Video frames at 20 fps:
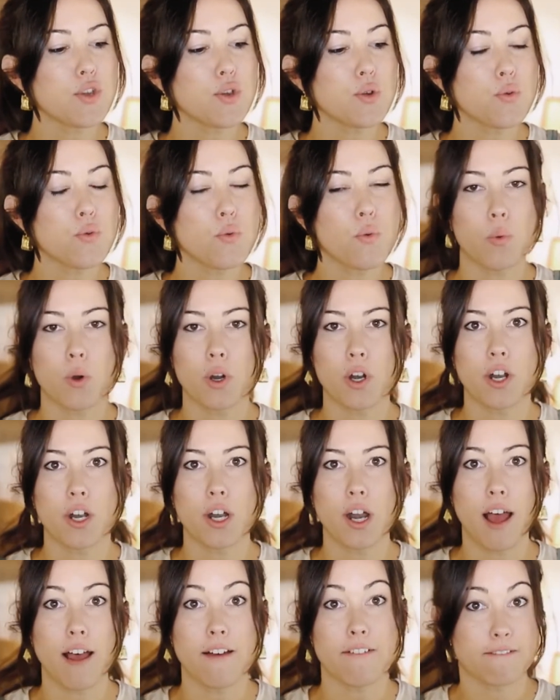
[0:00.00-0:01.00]
you
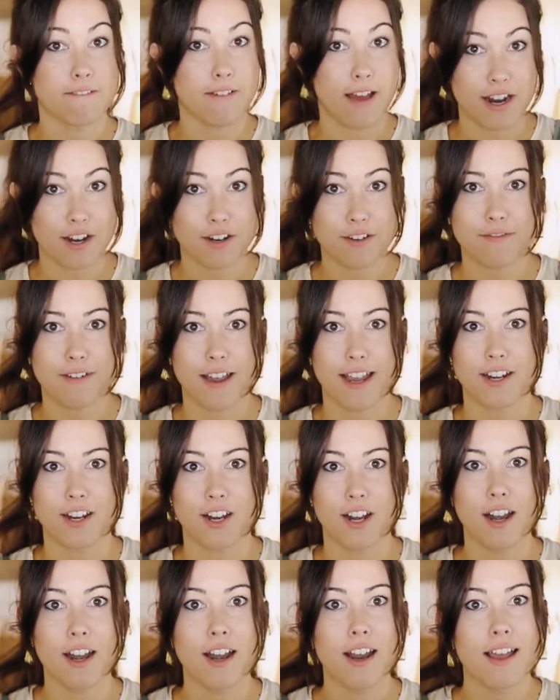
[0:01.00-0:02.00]
were a
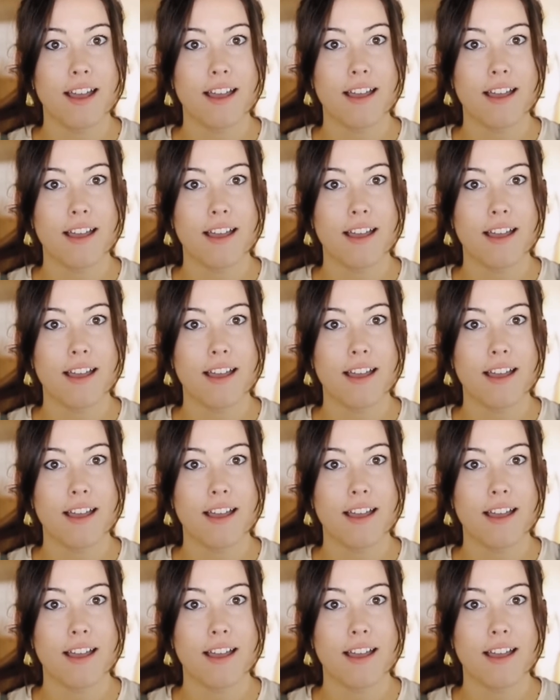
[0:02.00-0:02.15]
firefighter.